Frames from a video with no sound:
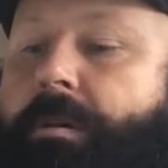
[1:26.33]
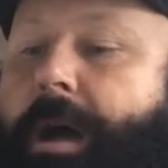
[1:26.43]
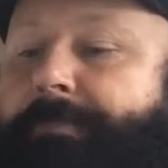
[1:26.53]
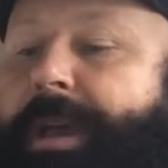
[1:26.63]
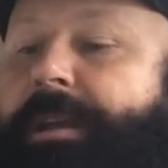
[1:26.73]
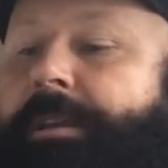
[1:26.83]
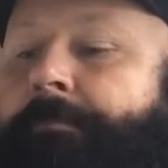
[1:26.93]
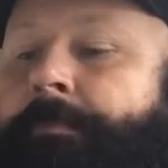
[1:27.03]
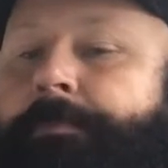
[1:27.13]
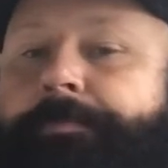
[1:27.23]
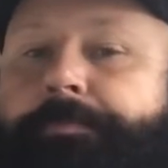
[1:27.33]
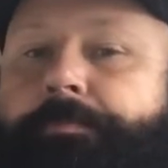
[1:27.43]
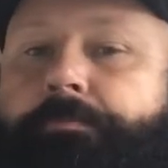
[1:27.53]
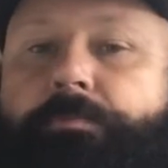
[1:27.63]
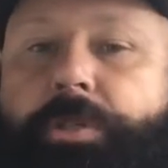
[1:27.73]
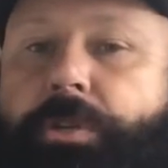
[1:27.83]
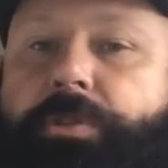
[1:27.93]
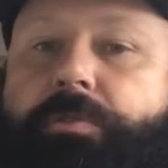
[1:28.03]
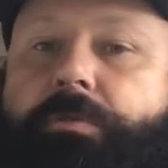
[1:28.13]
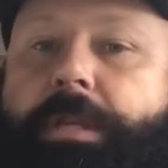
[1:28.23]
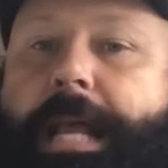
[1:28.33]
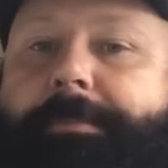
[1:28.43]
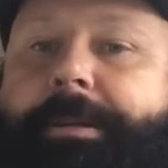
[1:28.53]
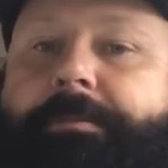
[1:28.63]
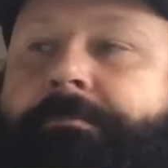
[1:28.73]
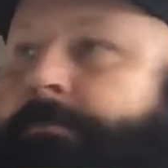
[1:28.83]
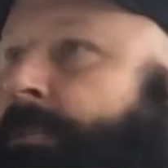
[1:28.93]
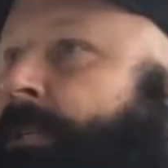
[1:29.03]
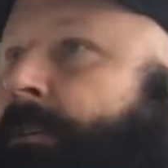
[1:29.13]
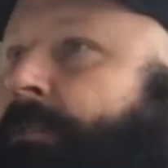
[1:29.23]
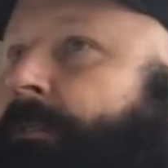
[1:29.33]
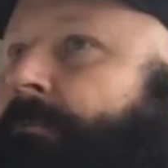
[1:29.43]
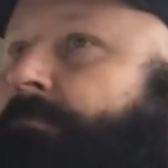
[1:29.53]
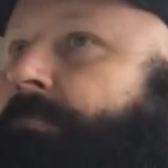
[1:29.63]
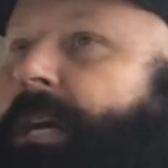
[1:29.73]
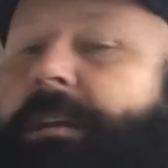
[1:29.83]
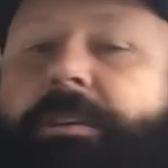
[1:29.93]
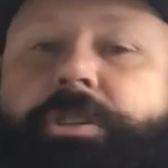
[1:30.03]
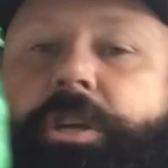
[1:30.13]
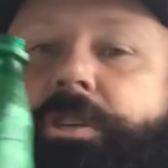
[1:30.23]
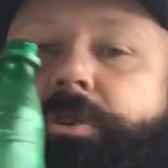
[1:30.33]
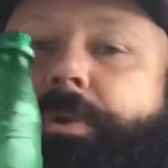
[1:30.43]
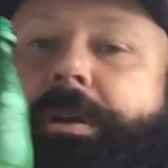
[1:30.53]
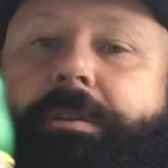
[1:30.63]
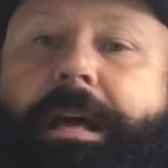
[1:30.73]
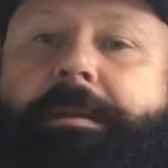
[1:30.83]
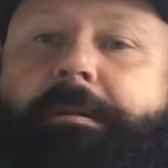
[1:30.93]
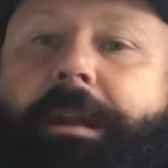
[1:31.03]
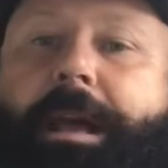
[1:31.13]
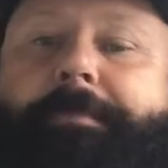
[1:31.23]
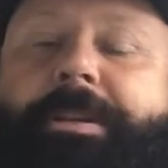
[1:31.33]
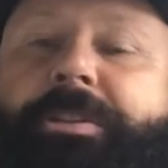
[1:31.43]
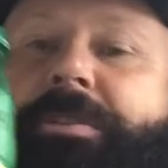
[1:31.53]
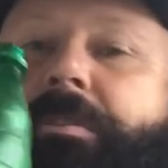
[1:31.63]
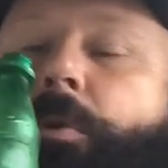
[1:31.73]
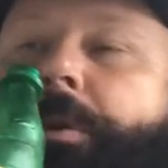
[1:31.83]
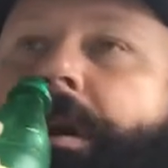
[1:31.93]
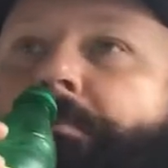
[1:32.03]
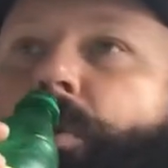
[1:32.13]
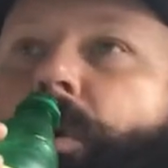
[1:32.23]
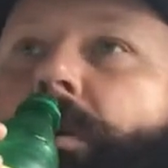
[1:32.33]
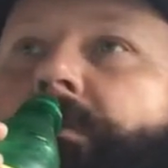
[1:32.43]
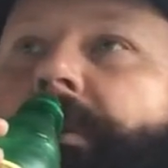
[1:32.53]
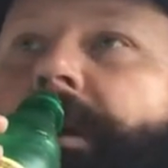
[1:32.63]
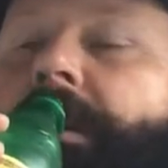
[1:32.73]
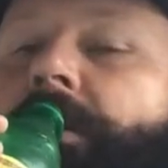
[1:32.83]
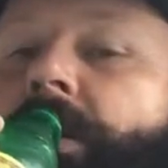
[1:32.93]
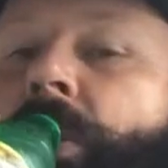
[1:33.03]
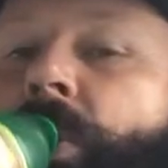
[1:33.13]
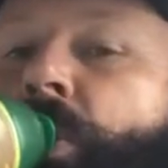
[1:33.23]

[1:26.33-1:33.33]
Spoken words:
I'm getting just lemon, kind of ginger ale, lemon soda more than anything.